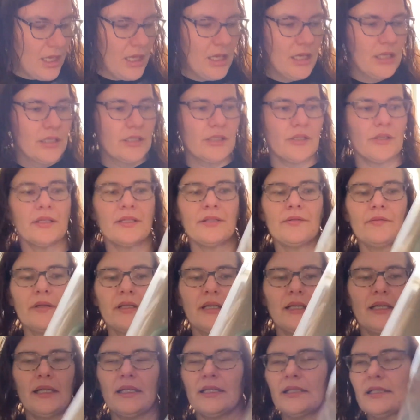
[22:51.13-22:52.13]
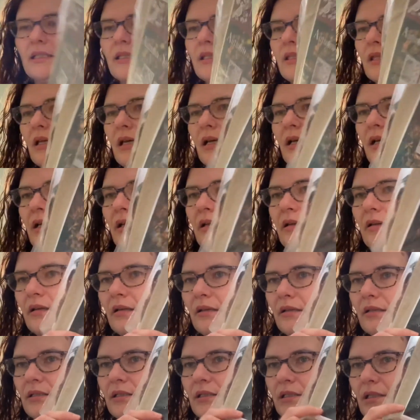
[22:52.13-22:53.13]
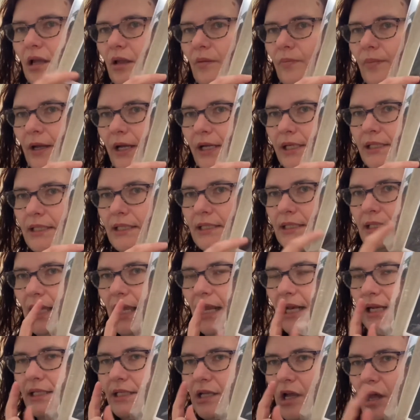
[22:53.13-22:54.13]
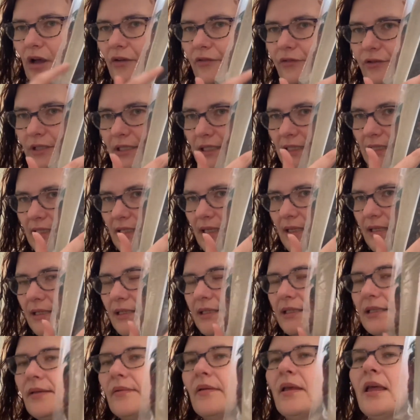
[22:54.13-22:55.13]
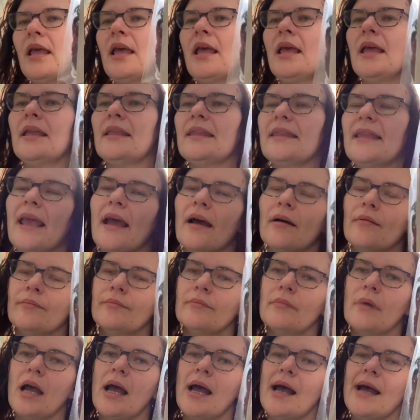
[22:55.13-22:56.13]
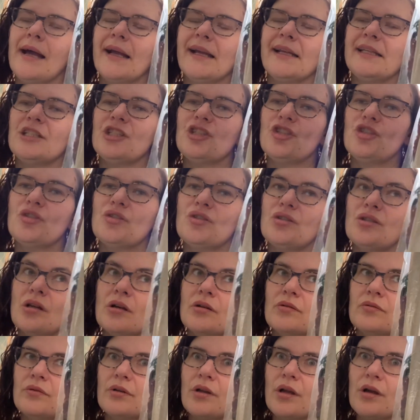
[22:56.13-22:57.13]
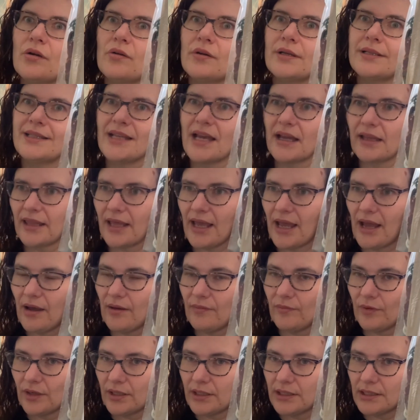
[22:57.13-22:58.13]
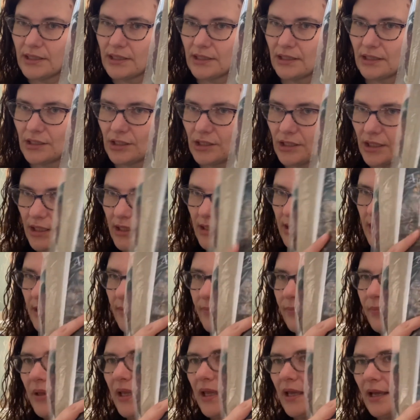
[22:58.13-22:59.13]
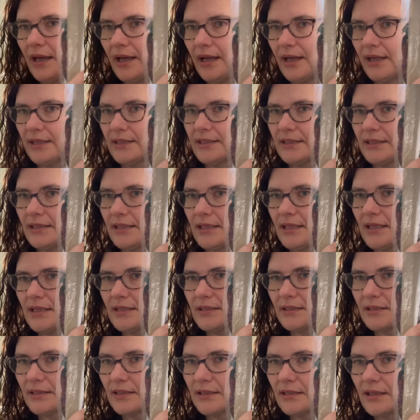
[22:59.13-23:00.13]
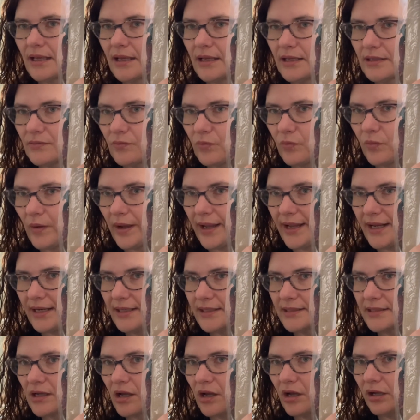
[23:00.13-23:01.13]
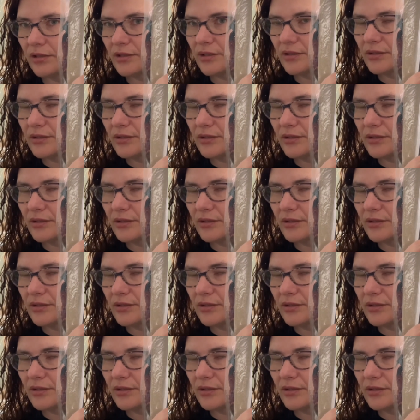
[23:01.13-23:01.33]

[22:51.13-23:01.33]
so this one is the salt boxes, and it's all 4 seasons. Now, I don't know exactly how I'm going to stitch these because this white is also